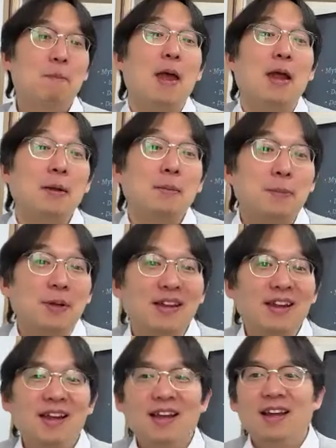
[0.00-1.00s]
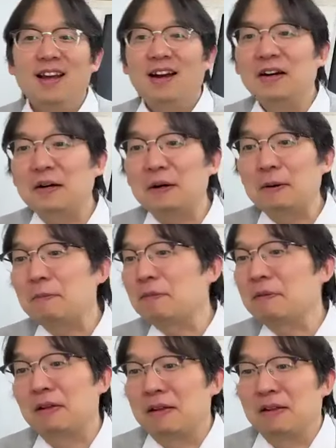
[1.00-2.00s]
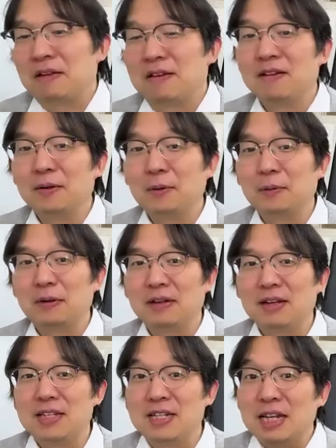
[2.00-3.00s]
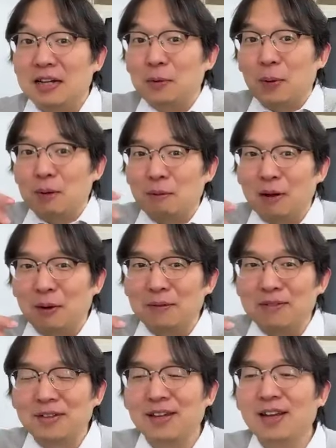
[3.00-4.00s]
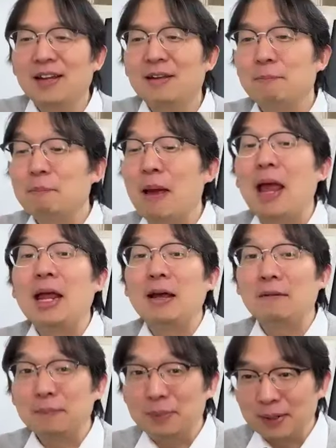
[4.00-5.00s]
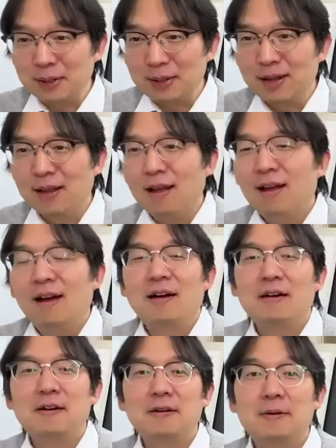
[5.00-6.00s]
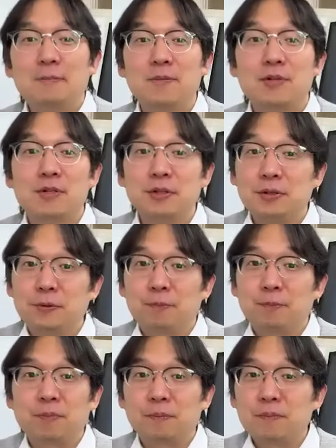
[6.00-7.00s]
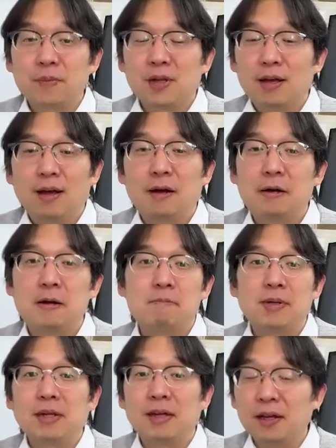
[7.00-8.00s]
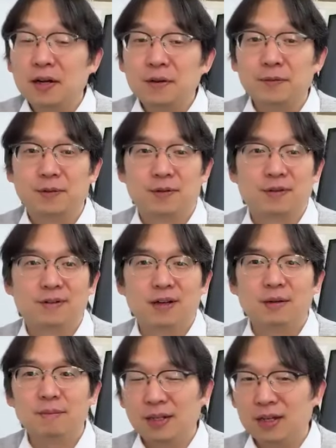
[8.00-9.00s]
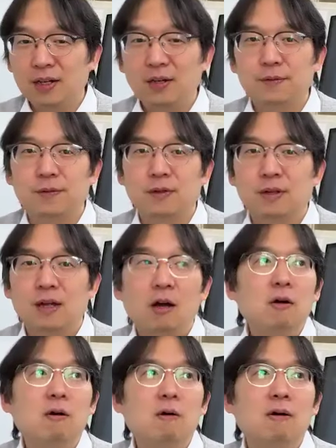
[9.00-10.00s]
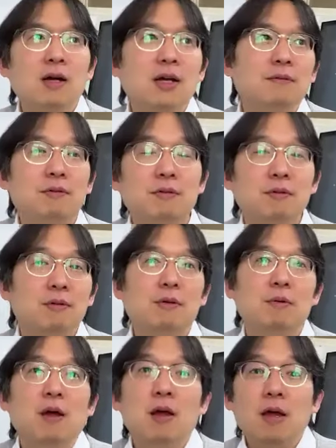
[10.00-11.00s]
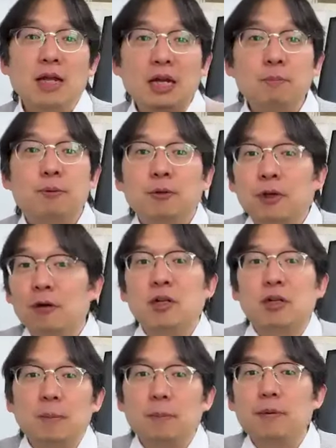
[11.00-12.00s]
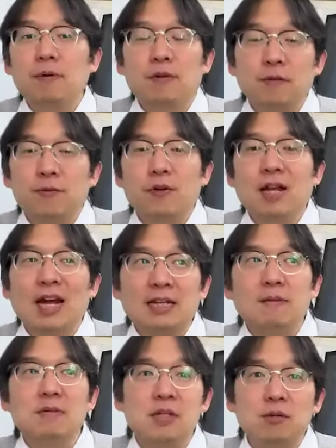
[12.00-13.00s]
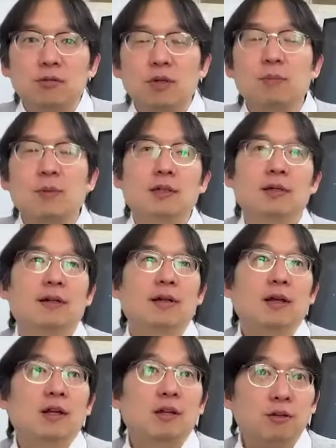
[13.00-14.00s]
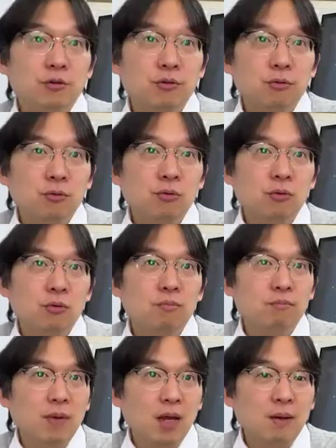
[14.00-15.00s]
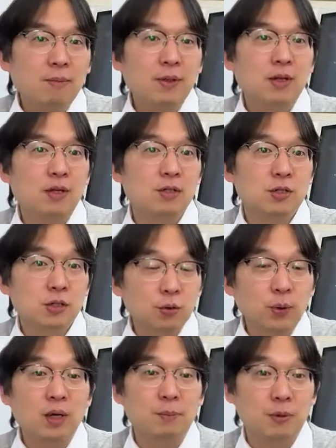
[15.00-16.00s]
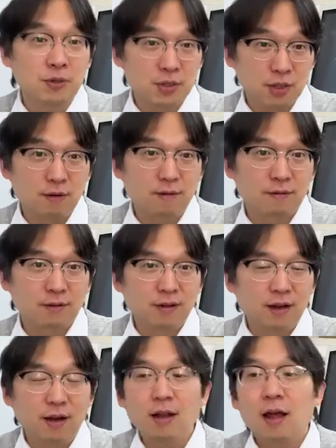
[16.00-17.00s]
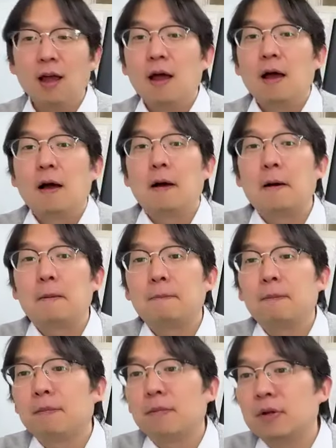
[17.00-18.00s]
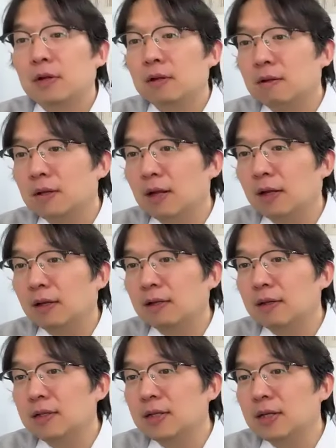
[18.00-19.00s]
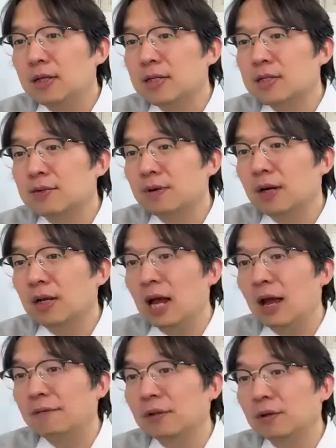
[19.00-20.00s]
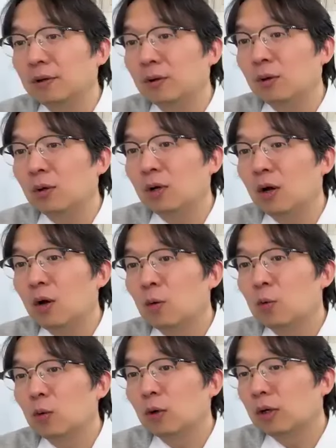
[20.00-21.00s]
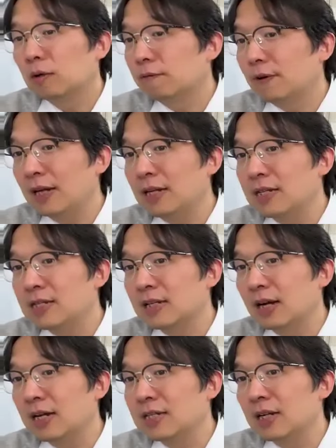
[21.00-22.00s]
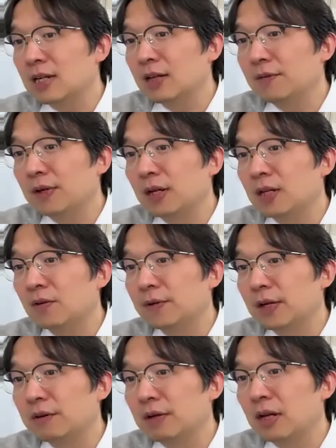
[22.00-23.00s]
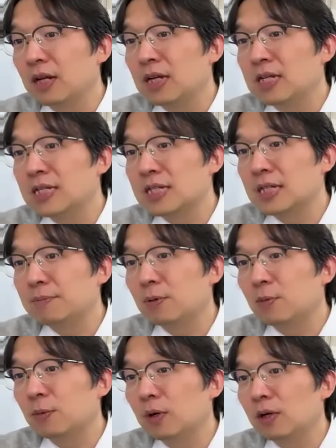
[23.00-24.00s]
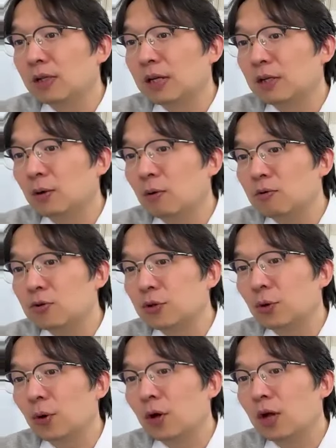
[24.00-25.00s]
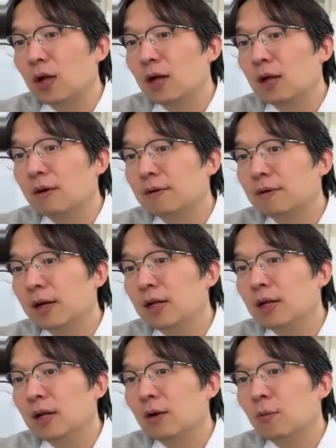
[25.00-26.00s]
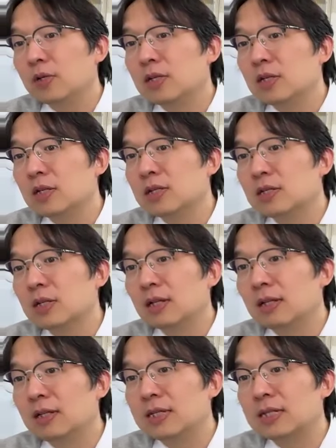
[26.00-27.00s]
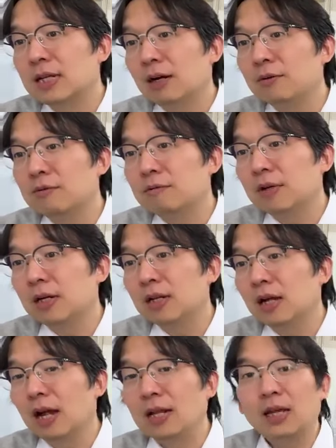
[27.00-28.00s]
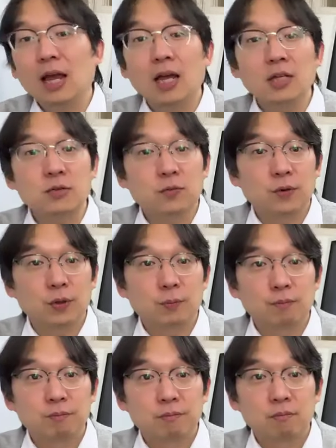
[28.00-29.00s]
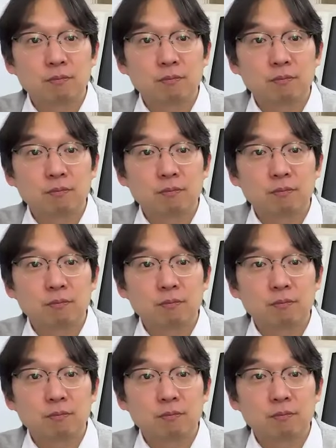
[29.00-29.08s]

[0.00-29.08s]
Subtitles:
maybe, um, it's the other way around, okay? May have been. So be careful, right? Be careful. Oh, I have to, input 100 different items into the model. You may be screwing up yourself, right? Um, like this, right? After all, finance guys are living in a very simple world, I told you, right? Which is discount rate and cash flow,